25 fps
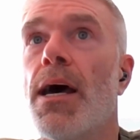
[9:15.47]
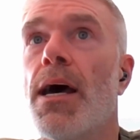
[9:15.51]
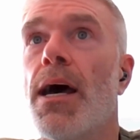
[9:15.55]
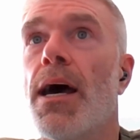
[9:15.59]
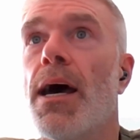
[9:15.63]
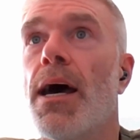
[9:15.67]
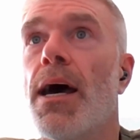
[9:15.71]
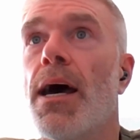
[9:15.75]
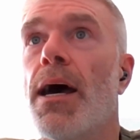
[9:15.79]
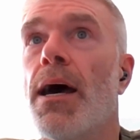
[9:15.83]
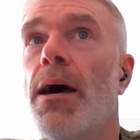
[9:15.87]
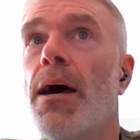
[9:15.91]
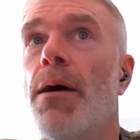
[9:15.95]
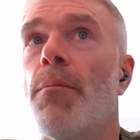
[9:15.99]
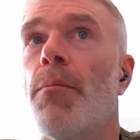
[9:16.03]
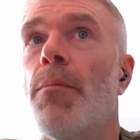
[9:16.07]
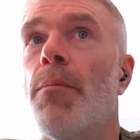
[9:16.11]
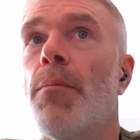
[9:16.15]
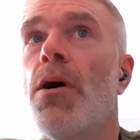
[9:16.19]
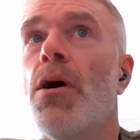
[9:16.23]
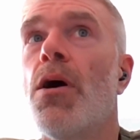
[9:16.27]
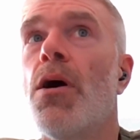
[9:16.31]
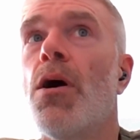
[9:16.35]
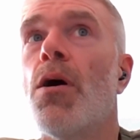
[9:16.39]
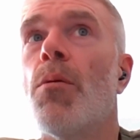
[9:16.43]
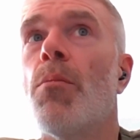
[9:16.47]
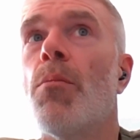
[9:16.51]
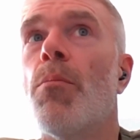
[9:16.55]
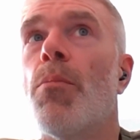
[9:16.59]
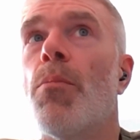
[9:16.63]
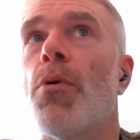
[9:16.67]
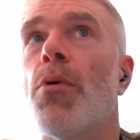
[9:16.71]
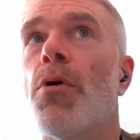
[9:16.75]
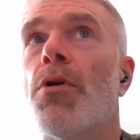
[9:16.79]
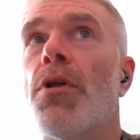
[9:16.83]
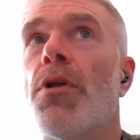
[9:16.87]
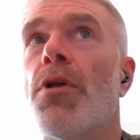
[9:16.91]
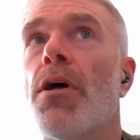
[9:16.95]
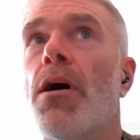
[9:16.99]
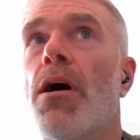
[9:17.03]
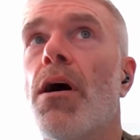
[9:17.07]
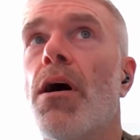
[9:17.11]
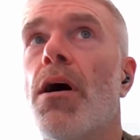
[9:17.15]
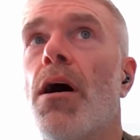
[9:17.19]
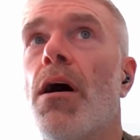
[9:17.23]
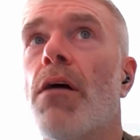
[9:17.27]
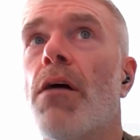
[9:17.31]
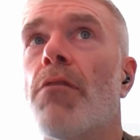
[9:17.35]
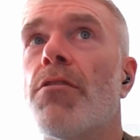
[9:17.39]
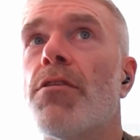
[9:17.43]
Um, but
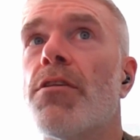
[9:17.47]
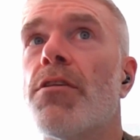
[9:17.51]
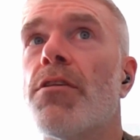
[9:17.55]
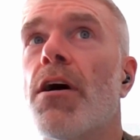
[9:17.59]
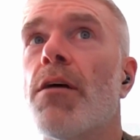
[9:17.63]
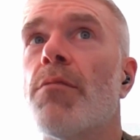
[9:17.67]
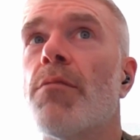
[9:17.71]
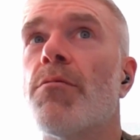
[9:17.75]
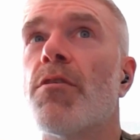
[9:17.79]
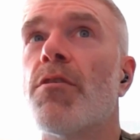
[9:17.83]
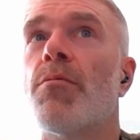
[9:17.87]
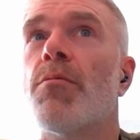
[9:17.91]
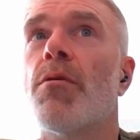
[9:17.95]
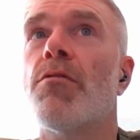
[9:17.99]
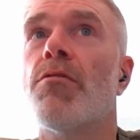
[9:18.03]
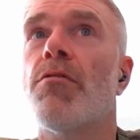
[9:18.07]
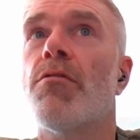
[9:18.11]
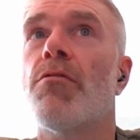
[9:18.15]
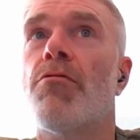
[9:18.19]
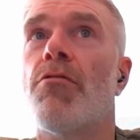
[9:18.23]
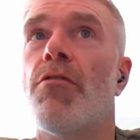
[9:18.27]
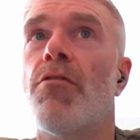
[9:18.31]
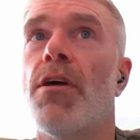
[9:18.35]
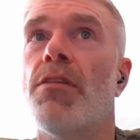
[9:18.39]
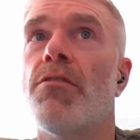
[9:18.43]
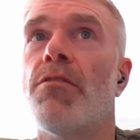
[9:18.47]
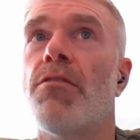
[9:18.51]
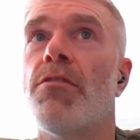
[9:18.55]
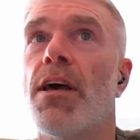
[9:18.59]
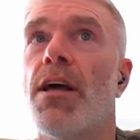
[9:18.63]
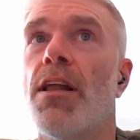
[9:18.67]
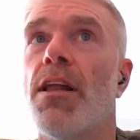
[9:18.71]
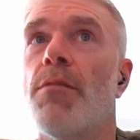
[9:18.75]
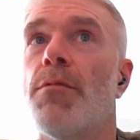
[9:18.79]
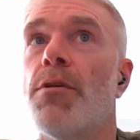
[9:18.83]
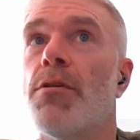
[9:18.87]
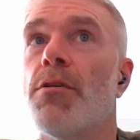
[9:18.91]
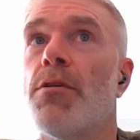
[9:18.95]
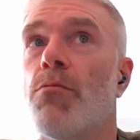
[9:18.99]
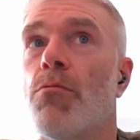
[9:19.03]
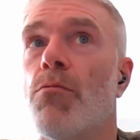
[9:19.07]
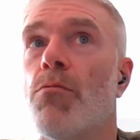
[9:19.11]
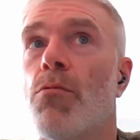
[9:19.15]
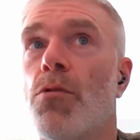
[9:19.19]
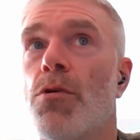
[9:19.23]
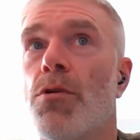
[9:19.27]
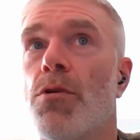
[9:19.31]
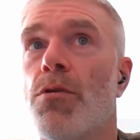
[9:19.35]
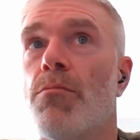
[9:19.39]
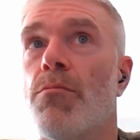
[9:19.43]
oftentimes, I suppose the forensic element
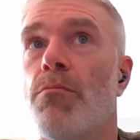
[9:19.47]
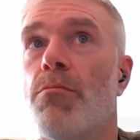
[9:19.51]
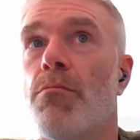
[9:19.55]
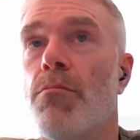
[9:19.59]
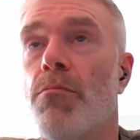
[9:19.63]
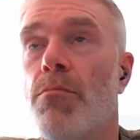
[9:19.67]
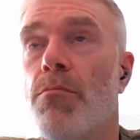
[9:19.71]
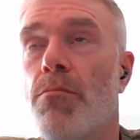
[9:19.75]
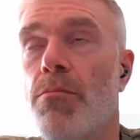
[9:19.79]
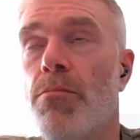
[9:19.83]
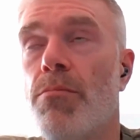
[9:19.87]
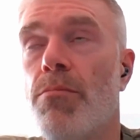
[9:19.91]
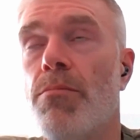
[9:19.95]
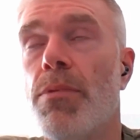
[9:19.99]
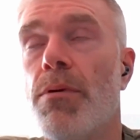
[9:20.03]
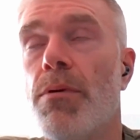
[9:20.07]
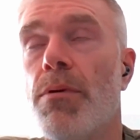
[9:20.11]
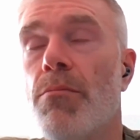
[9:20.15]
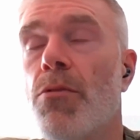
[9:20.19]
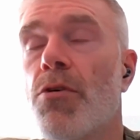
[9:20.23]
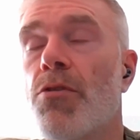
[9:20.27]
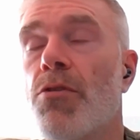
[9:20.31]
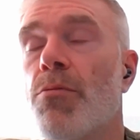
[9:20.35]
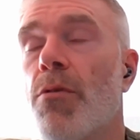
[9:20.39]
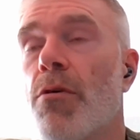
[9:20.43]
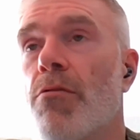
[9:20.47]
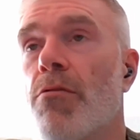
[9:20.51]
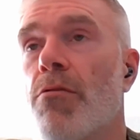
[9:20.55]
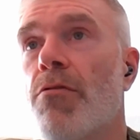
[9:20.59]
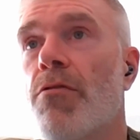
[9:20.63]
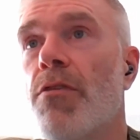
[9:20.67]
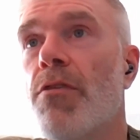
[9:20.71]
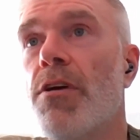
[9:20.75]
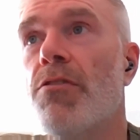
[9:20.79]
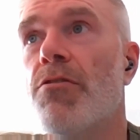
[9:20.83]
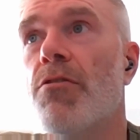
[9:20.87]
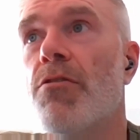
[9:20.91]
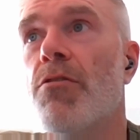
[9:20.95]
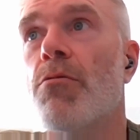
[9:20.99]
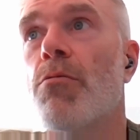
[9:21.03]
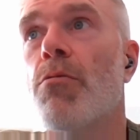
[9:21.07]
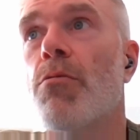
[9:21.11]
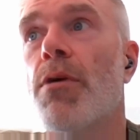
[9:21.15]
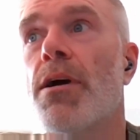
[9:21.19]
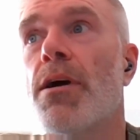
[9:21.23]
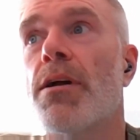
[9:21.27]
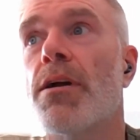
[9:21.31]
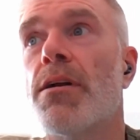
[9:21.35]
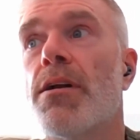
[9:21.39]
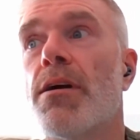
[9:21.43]
would be much more of a feature
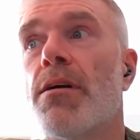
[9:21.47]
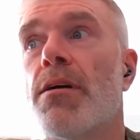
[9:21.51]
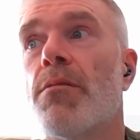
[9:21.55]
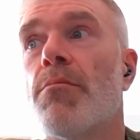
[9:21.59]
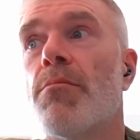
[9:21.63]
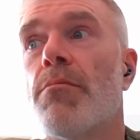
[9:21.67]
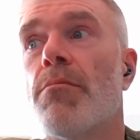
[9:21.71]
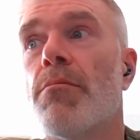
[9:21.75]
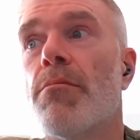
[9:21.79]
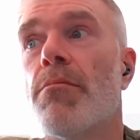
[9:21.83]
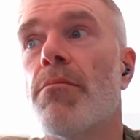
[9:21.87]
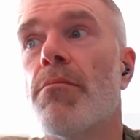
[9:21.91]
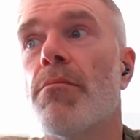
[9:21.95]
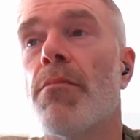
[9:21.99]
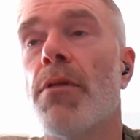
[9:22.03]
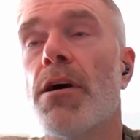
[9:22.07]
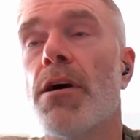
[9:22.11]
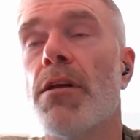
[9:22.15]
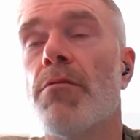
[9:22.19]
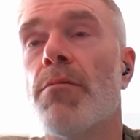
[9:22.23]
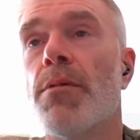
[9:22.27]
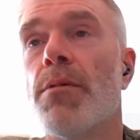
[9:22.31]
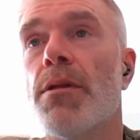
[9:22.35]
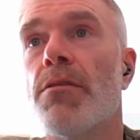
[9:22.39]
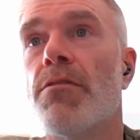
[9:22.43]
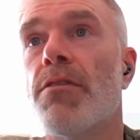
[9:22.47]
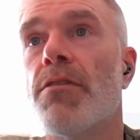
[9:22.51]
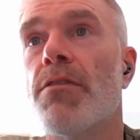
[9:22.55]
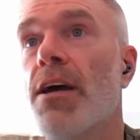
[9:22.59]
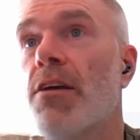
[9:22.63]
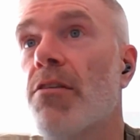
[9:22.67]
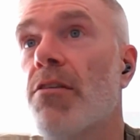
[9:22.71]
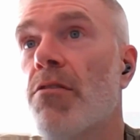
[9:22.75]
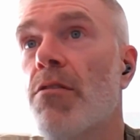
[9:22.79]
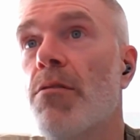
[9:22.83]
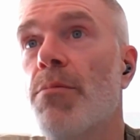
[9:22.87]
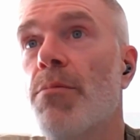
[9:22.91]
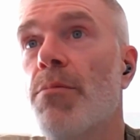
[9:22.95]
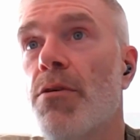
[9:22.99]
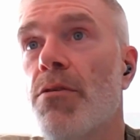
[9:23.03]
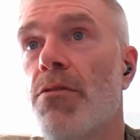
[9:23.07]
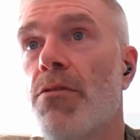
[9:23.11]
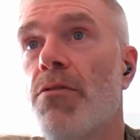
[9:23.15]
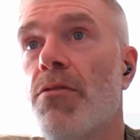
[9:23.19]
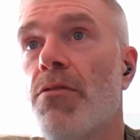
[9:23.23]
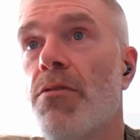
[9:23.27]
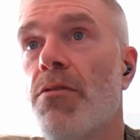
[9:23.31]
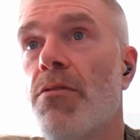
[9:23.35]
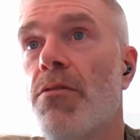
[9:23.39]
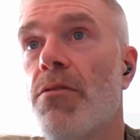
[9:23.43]
where there might have been sexual
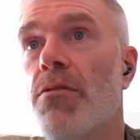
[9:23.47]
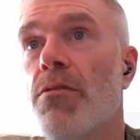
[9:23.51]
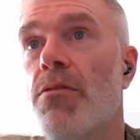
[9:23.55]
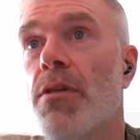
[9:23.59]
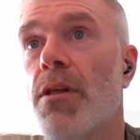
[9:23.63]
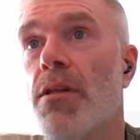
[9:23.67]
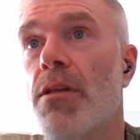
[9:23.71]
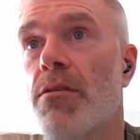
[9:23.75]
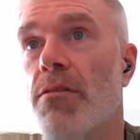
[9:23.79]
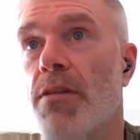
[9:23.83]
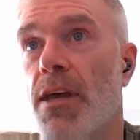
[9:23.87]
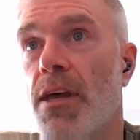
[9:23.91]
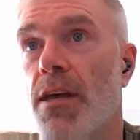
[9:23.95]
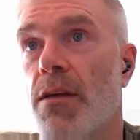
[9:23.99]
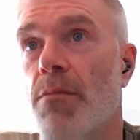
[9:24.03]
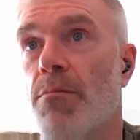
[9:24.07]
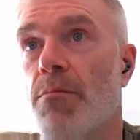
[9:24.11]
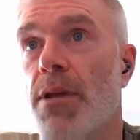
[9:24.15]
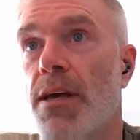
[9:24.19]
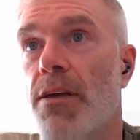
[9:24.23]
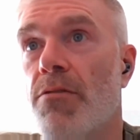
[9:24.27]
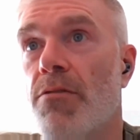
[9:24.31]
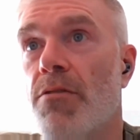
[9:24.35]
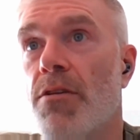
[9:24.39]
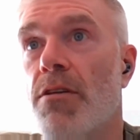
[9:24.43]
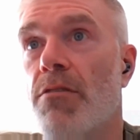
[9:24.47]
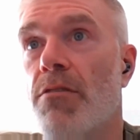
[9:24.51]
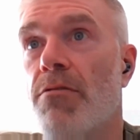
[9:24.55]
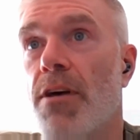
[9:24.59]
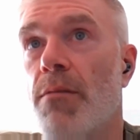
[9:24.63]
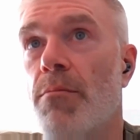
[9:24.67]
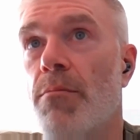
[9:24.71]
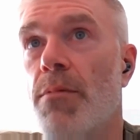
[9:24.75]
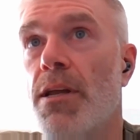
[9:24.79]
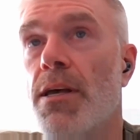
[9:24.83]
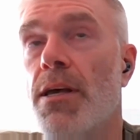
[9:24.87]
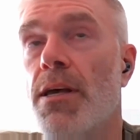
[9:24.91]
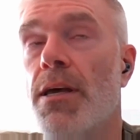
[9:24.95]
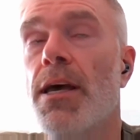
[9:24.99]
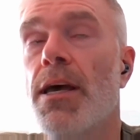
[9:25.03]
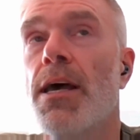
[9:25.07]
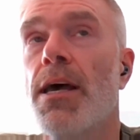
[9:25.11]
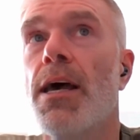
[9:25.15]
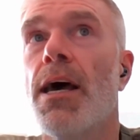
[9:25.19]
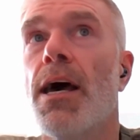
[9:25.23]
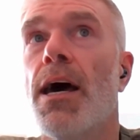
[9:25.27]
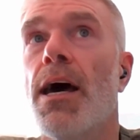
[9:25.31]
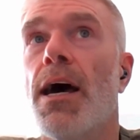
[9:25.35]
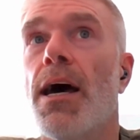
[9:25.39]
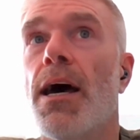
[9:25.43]
abuse that's taken place in the family,
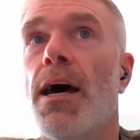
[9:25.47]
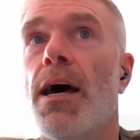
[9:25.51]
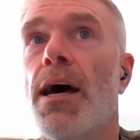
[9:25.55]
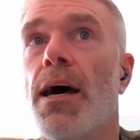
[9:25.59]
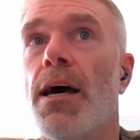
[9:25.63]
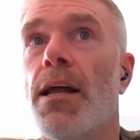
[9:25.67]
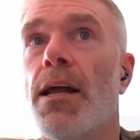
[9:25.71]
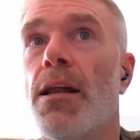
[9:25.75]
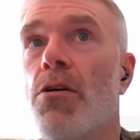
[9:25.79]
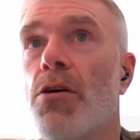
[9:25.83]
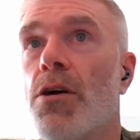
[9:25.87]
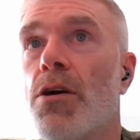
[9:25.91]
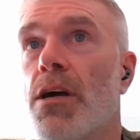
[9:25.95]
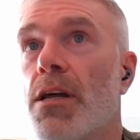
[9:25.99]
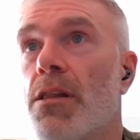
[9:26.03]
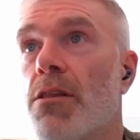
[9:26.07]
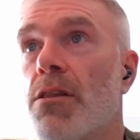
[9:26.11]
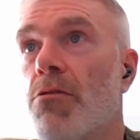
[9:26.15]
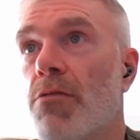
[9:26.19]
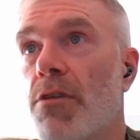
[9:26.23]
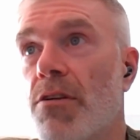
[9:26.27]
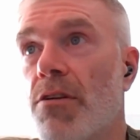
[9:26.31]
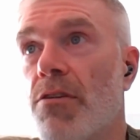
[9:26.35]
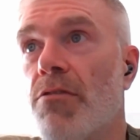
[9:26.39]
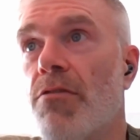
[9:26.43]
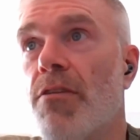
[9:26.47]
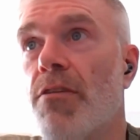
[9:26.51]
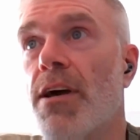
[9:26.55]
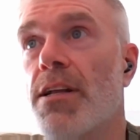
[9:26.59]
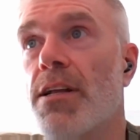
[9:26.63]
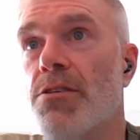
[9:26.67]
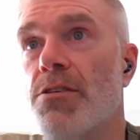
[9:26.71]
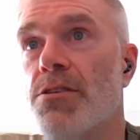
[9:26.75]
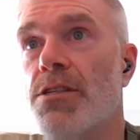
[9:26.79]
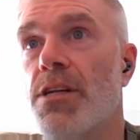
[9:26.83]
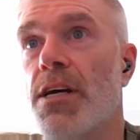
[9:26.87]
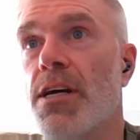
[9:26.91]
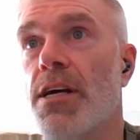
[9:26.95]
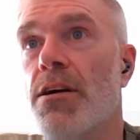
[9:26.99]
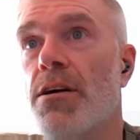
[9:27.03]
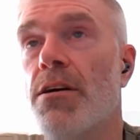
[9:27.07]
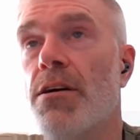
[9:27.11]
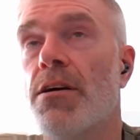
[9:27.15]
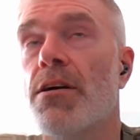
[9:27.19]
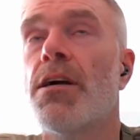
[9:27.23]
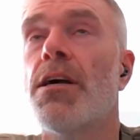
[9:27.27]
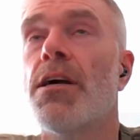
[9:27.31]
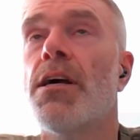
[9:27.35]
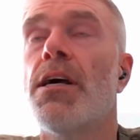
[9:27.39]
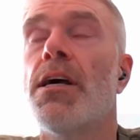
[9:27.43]
and looking at the risk factors there.